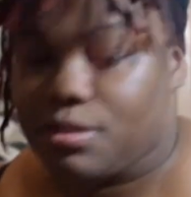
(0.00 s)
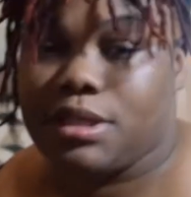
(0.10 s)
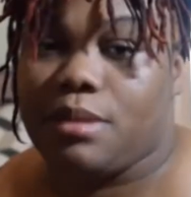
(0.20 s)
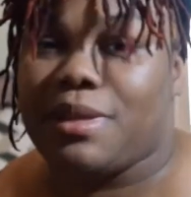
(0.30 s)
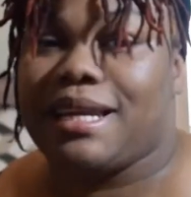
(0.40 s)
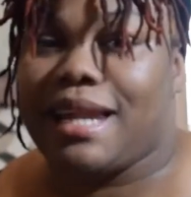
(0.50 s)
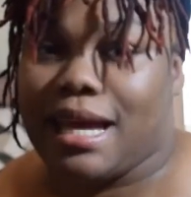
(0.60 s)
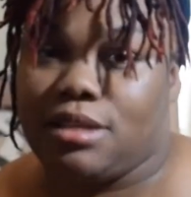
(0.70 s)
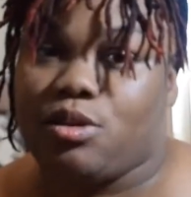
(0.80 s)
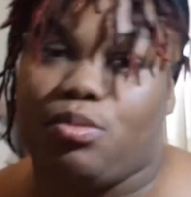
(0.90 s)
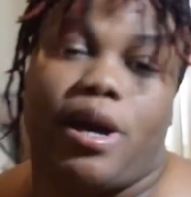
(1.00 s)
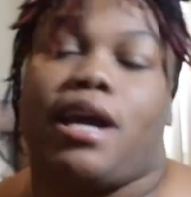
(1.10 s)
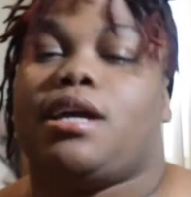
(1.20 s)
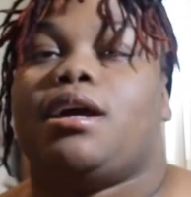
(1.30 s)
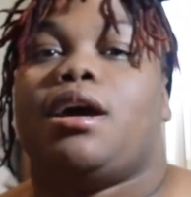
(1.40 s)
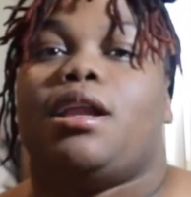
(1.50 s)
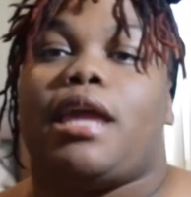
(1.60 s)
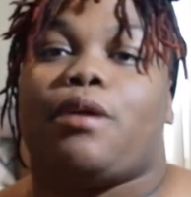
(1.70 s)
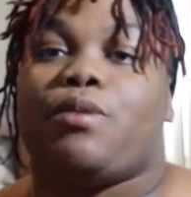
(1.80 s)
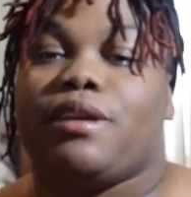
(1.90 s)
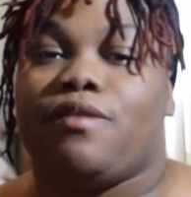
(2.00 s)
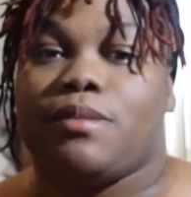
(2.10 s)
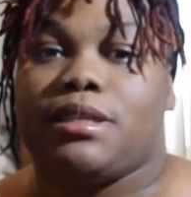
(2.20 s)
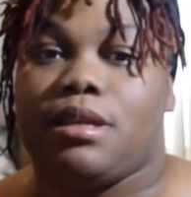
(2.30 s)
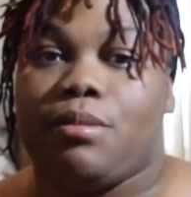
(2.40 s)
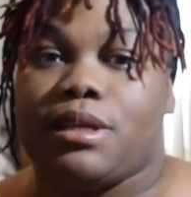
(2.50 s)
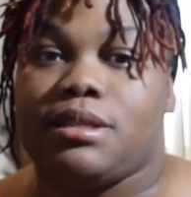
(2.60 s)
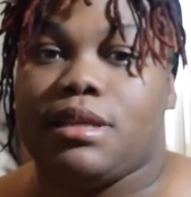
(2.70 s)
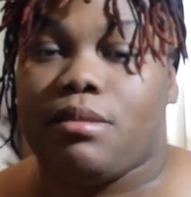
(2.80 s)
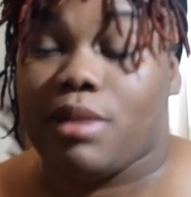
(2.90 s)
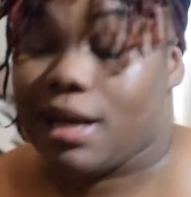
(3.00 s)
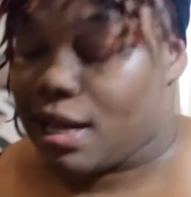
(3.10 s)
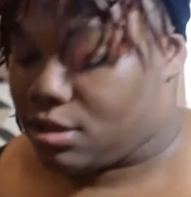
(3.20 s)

say, I like to buy, like whenever I see them on sale, I like